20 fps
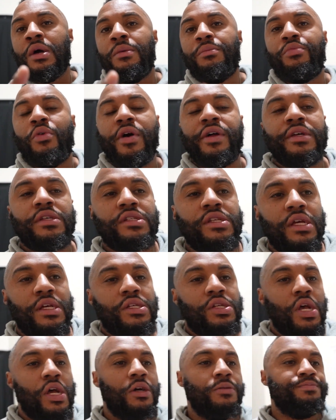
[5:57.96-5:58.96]
Point is
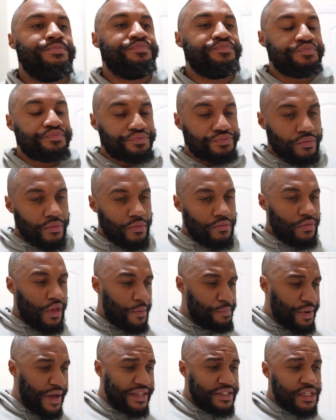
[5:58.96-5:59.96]
this.
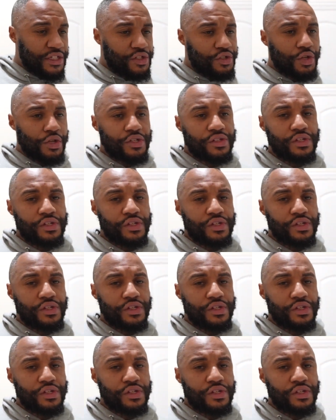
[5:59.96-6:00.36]
Pay attention to your